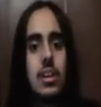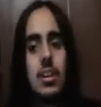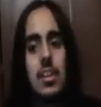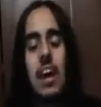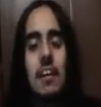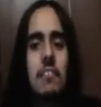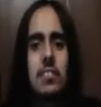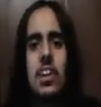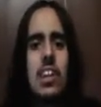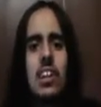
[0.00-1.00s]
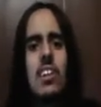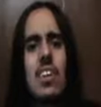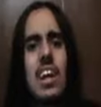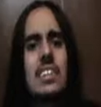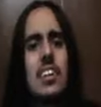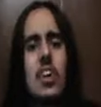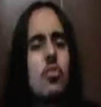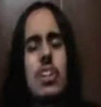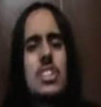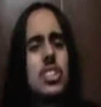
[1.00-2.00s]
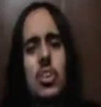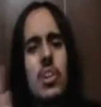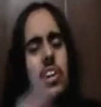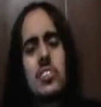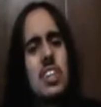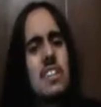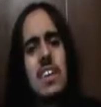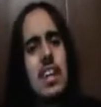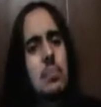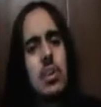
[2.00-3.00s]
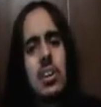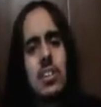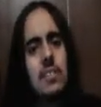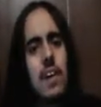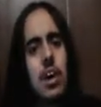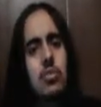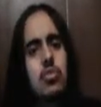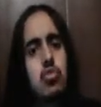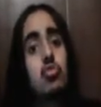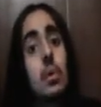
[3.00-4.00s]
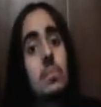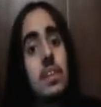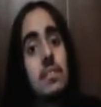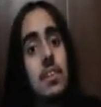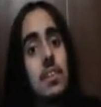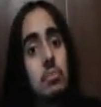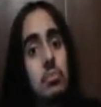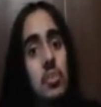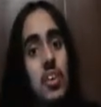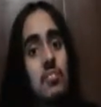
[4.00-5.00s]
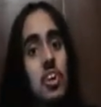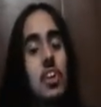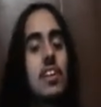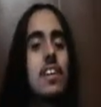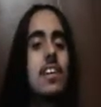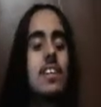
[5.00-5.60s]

Because I saw it online. They don't really show it on TV anymore because of how corrupt TV's programs are.